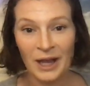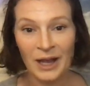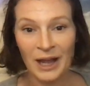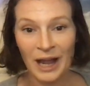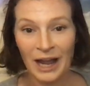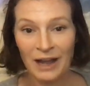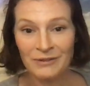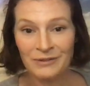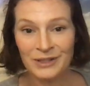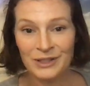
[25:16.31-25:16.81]

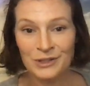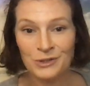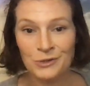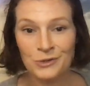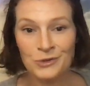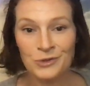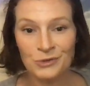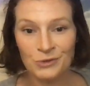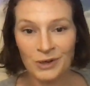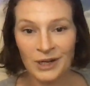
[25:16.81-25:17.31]
having
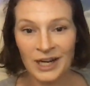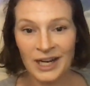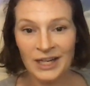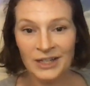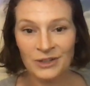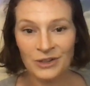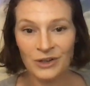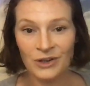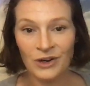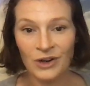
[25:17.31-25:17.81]
you
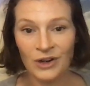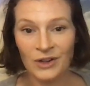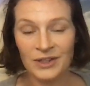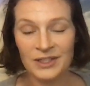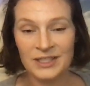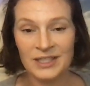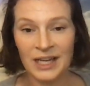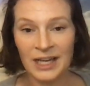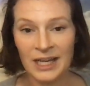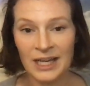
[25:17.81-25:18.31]
drain her all the
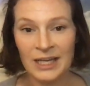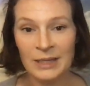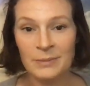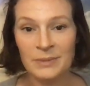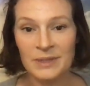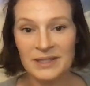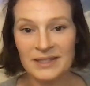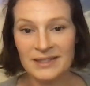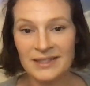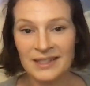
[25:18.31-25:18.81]
time
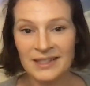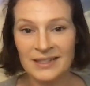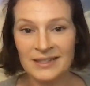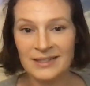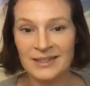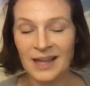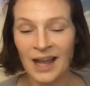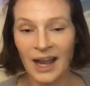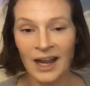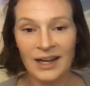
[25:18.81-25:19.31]
is is
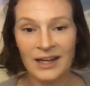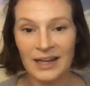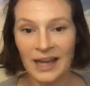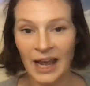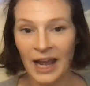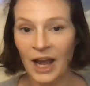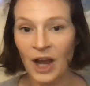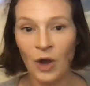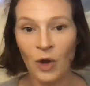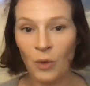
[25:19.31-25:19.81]
not going to
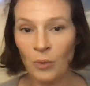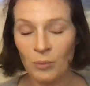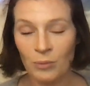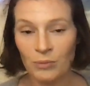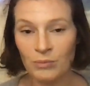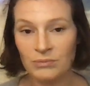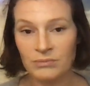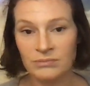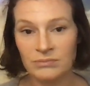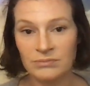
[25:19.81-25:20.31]
help
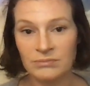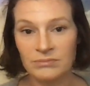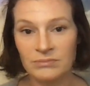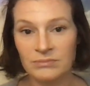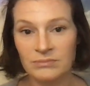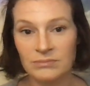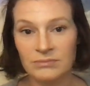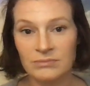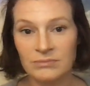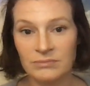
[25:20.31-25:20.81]

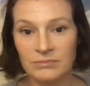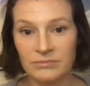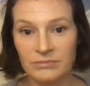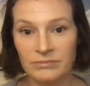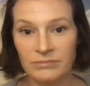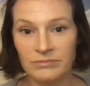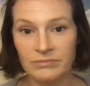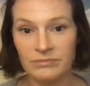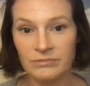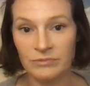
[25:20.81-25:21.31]

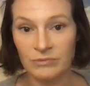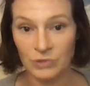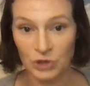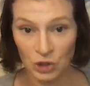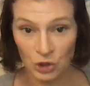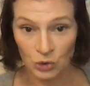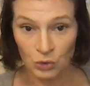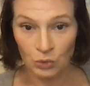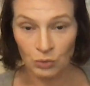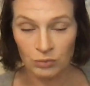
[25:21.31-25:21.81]

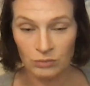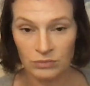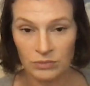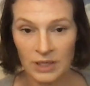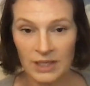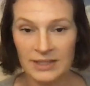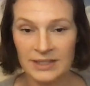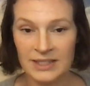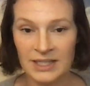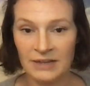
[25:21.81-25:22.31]
you.
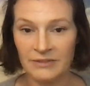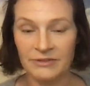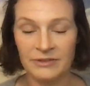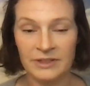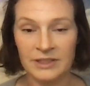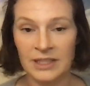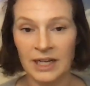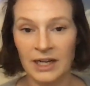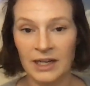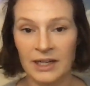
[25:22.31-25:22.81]
It's
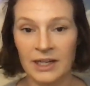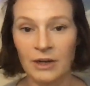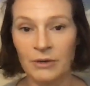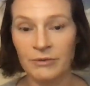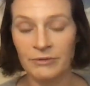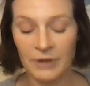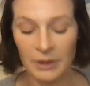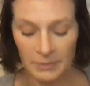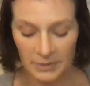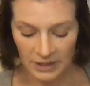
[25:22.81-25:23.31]
definitely not going to help
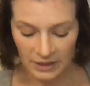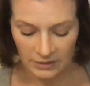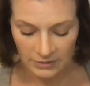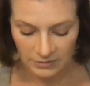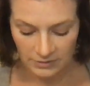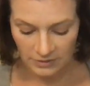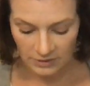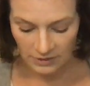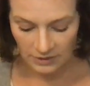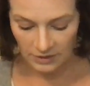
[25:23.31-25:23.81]
feminine.
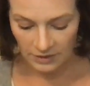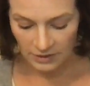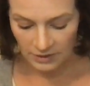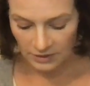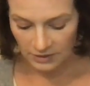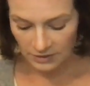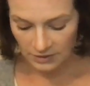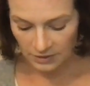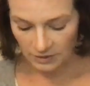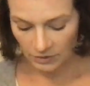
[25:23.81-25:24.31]

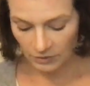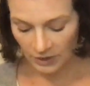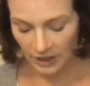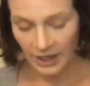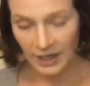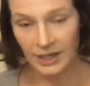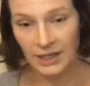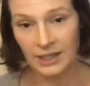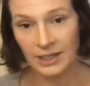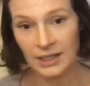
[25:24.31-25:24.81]

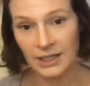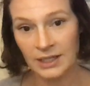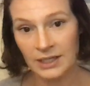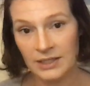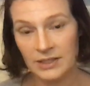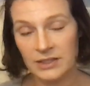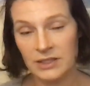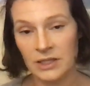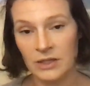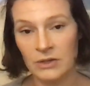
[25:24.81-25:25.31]
Okay,
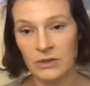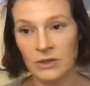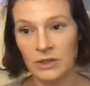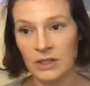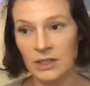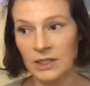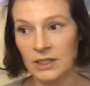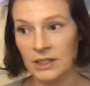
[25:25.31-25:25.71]
so